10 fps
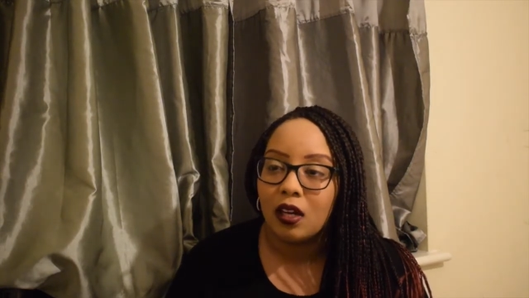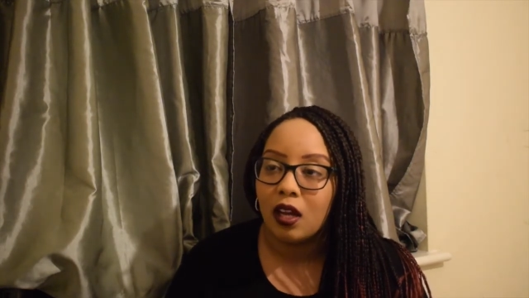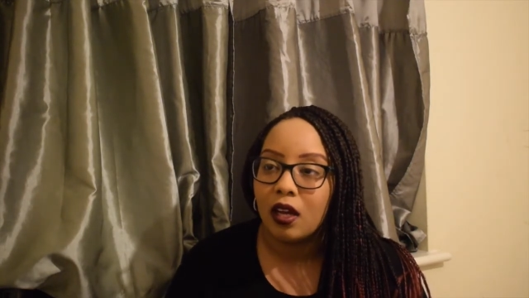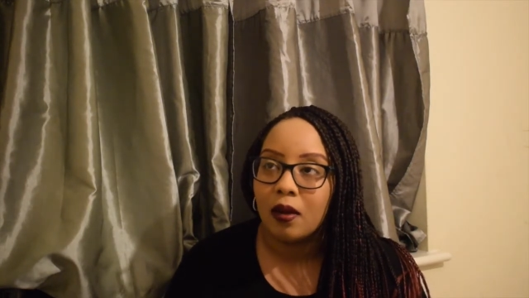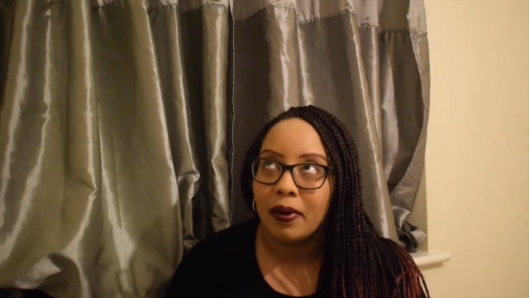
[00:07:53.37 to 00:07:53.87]

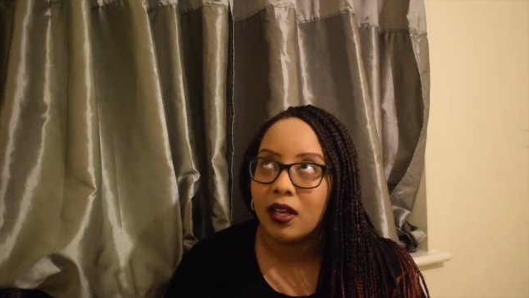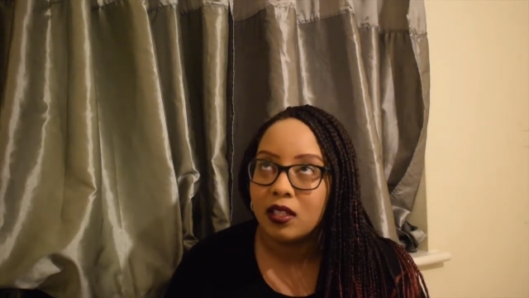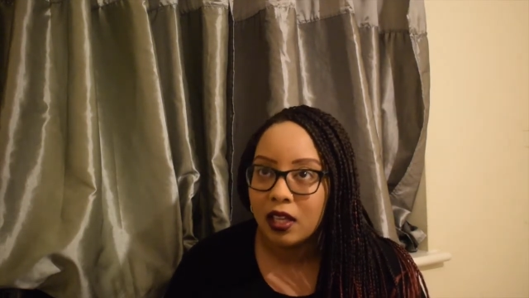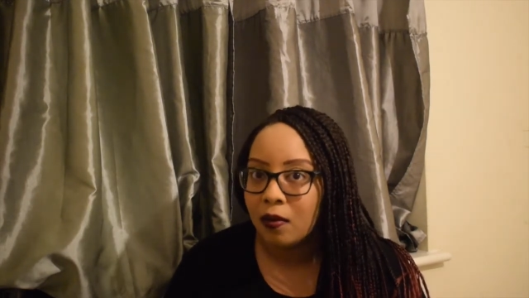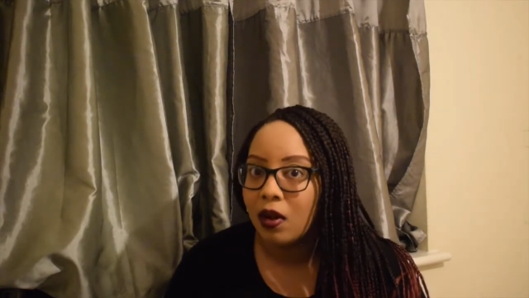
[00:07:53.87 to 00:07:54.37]
Like,
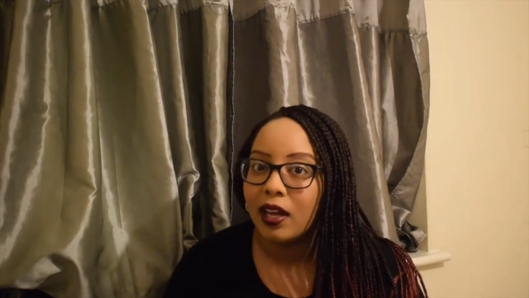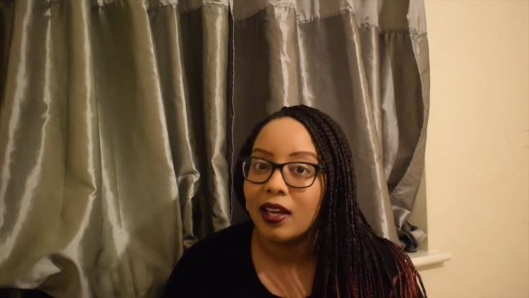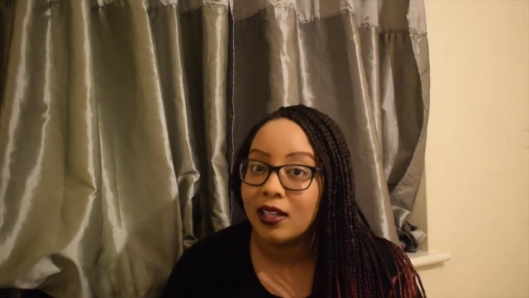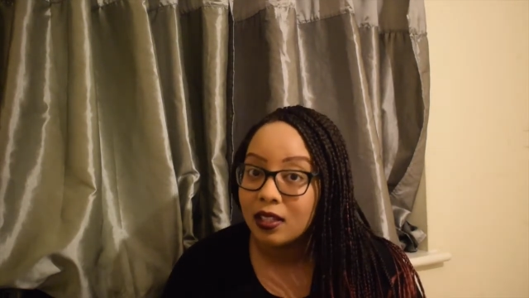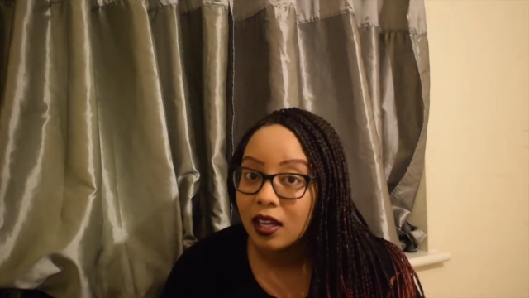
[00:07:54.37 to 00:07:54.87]
bless him, like
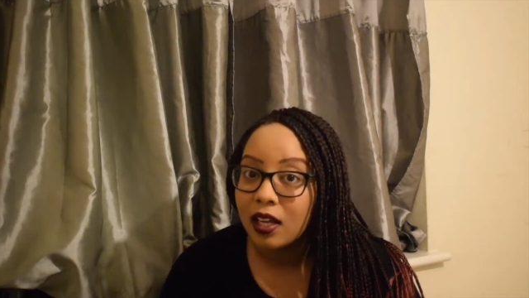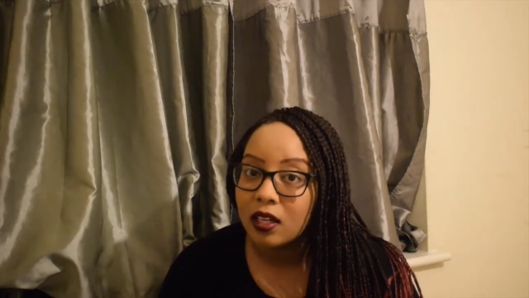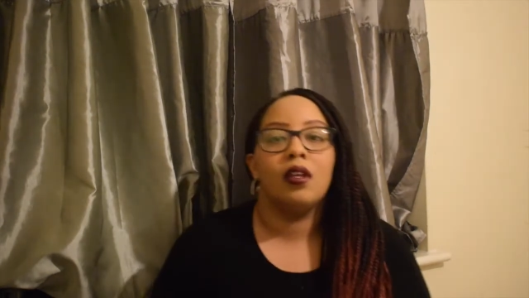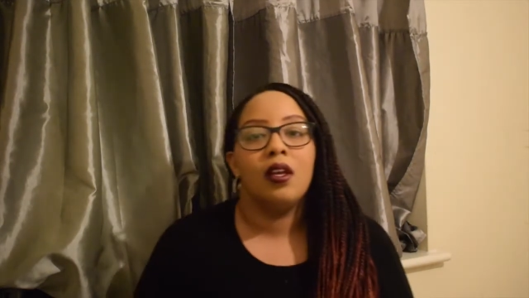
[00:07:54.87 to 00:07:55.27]
he did.